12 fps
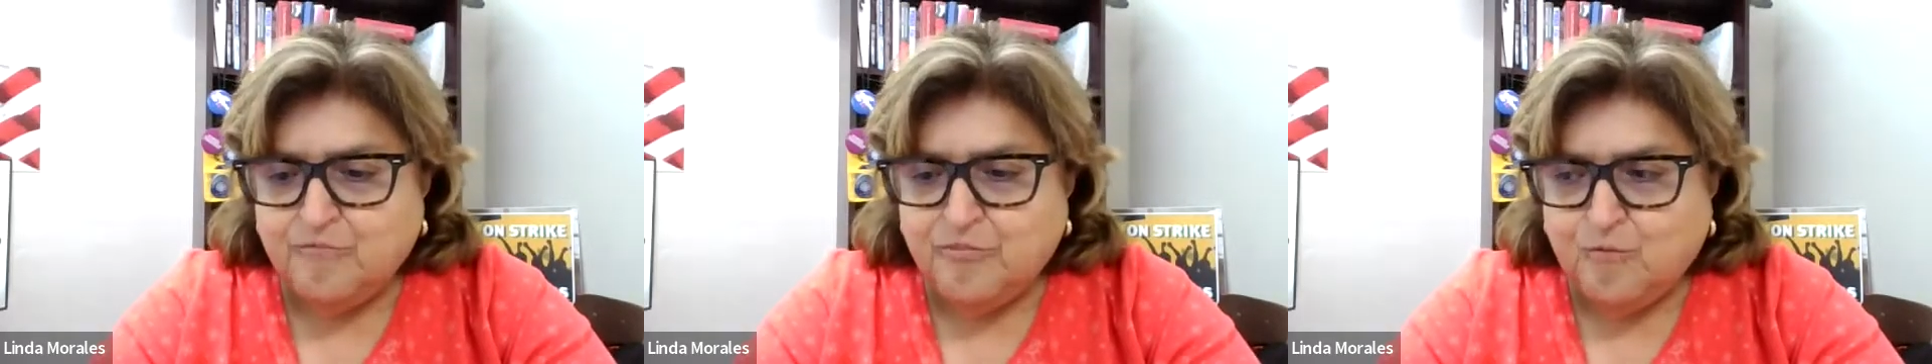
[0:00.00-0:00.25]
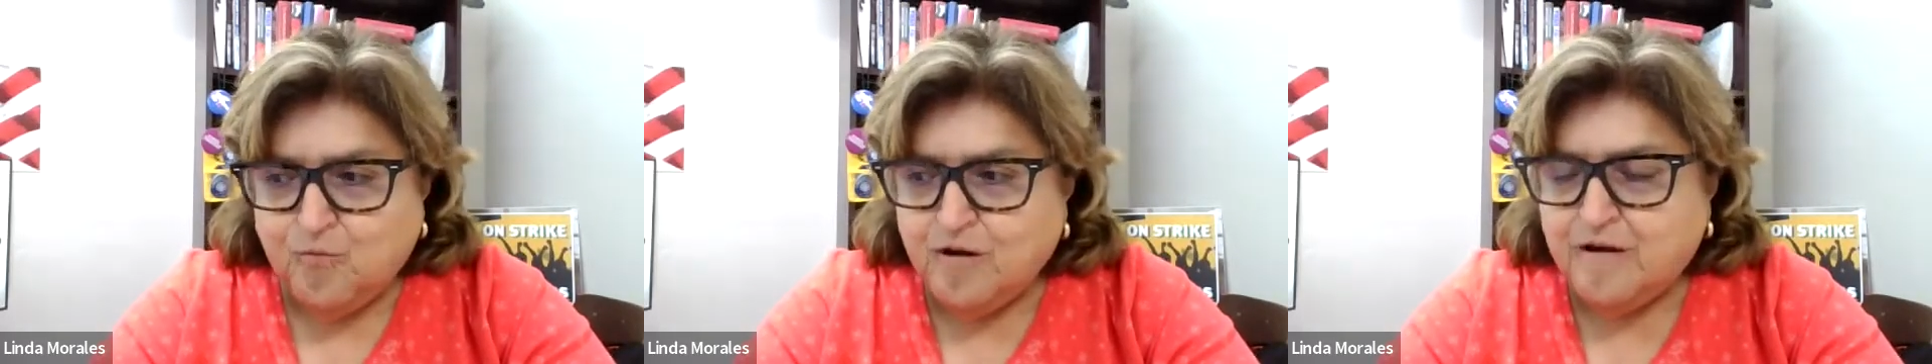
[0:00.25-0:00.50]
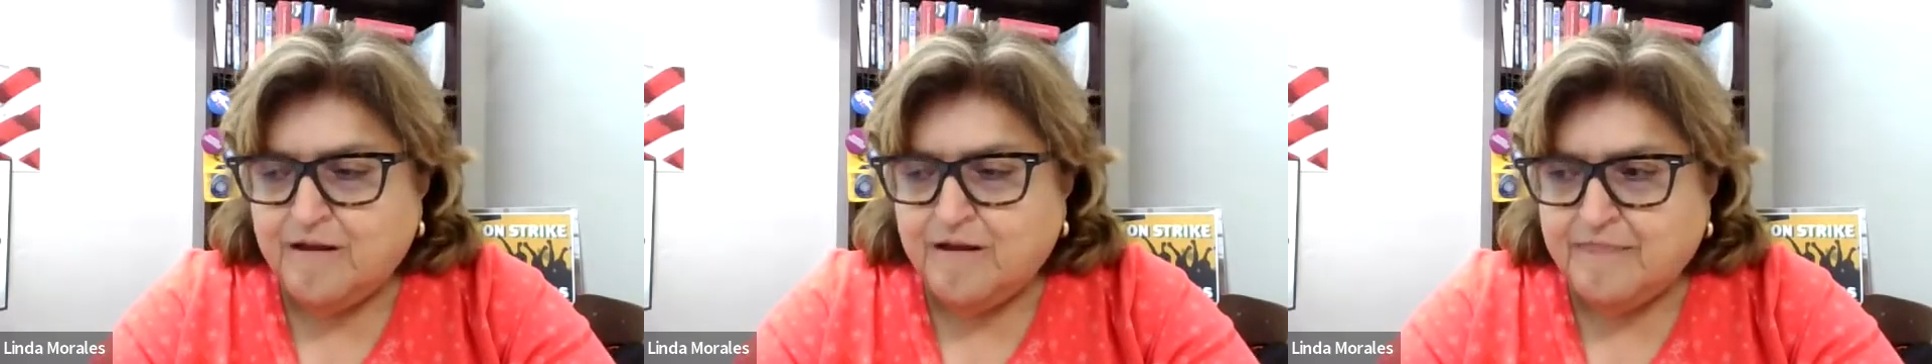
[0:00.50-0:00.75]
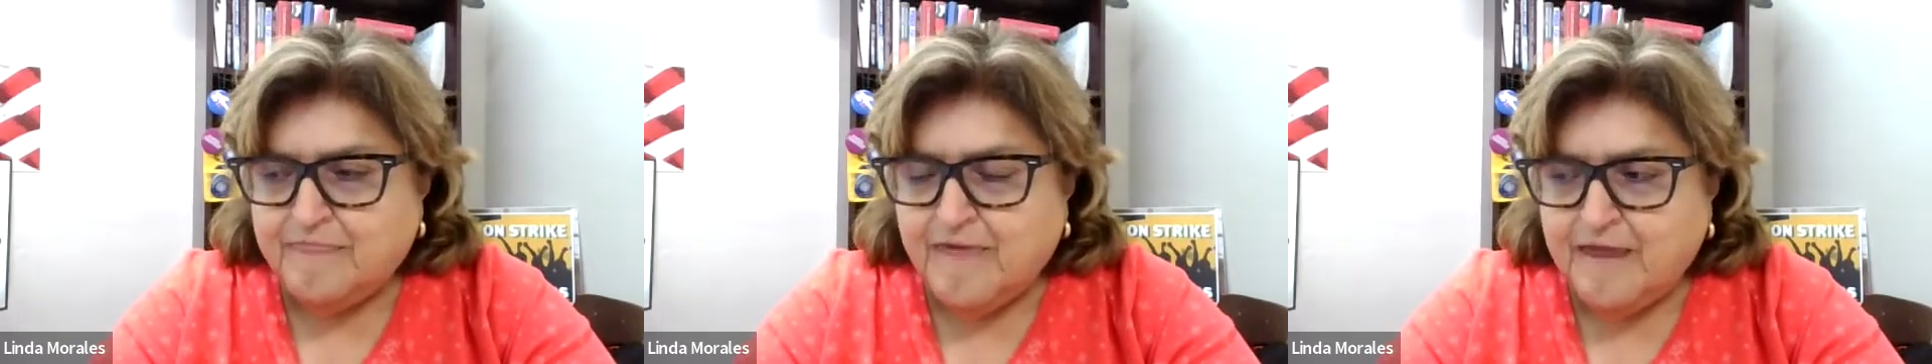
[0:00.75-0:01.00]
the work
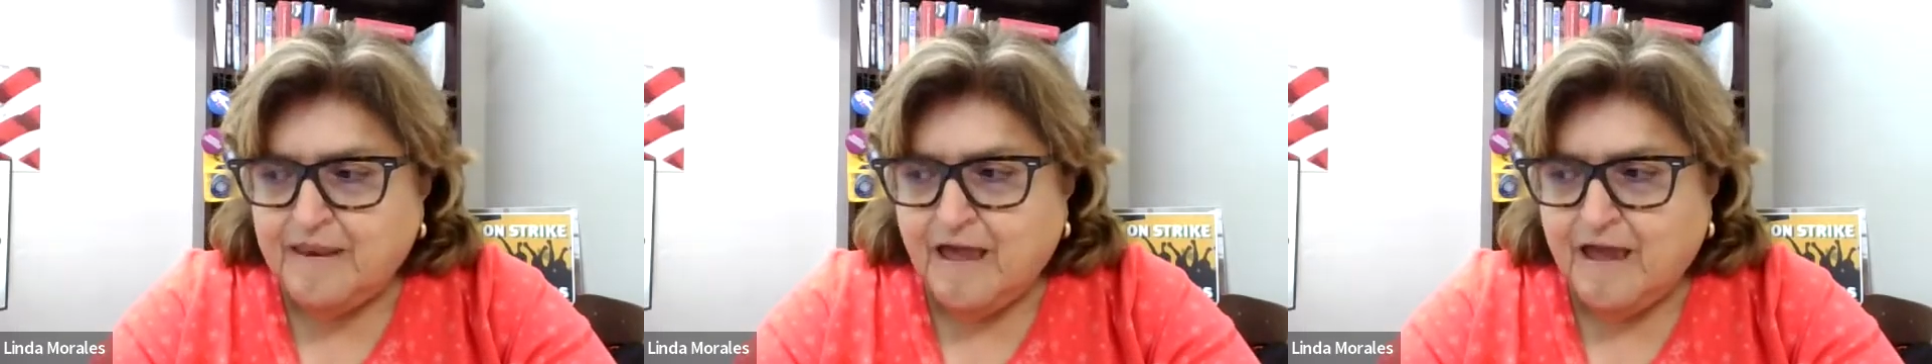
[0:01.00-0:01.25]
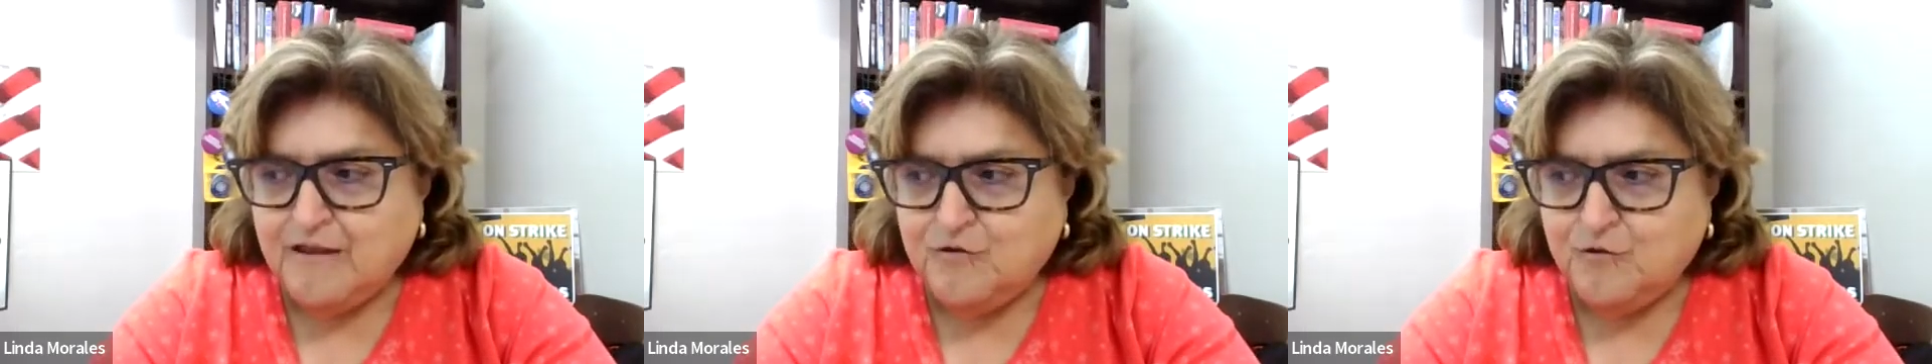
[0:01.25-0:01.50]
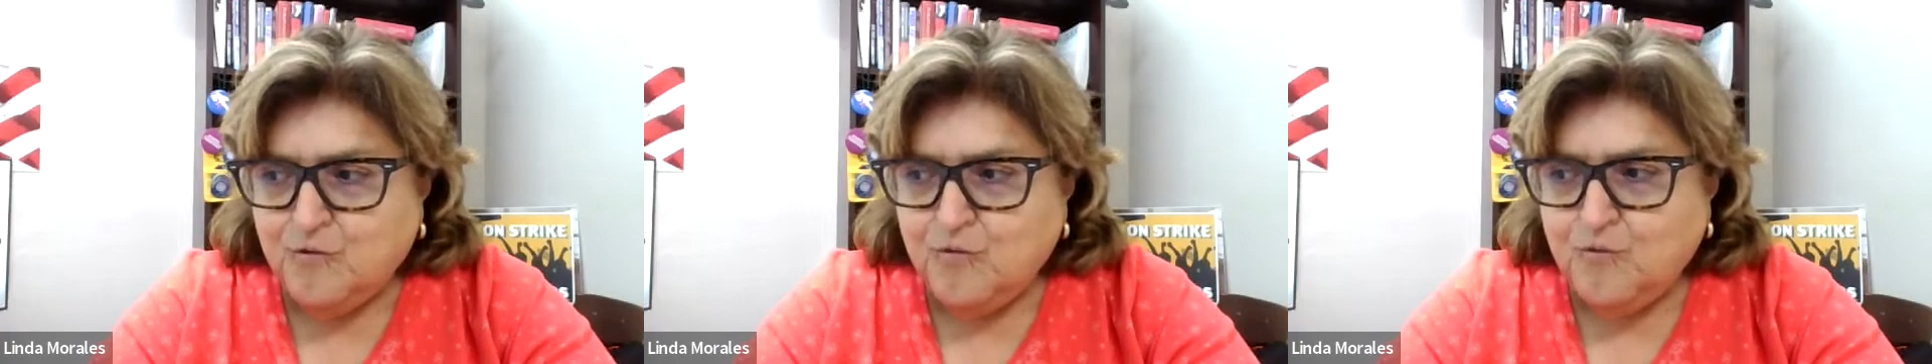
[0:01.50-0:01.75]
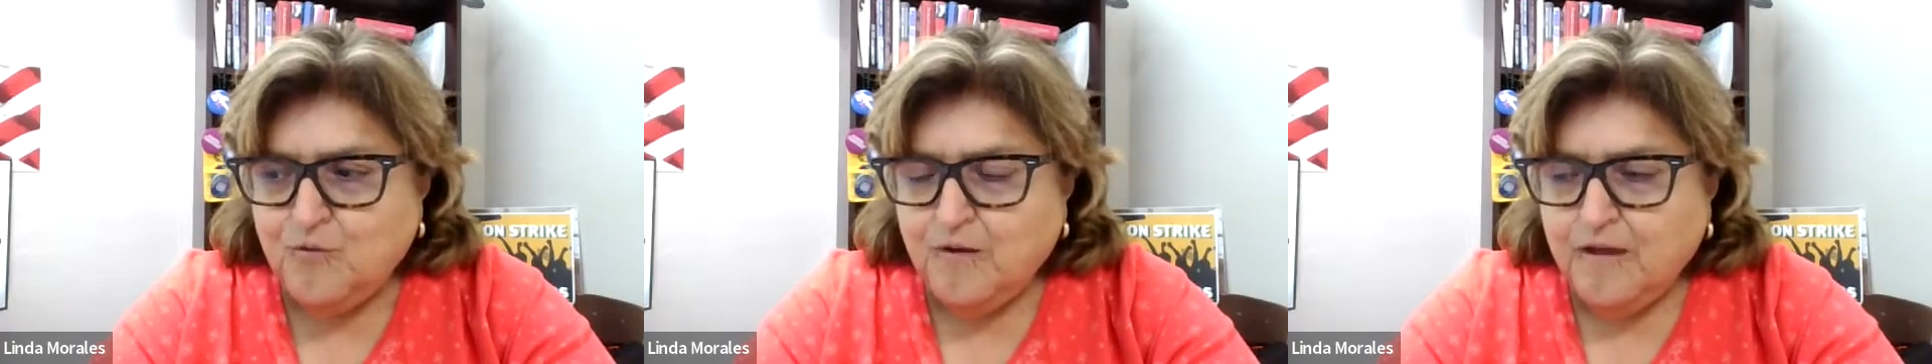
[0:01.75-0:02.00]
that I
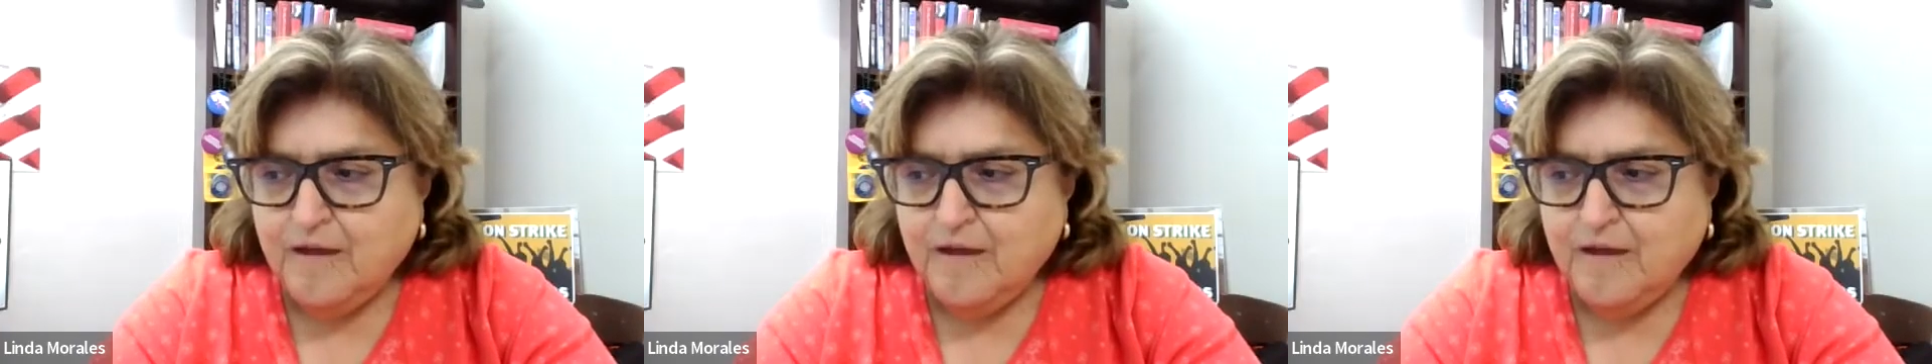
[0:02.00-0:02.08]
do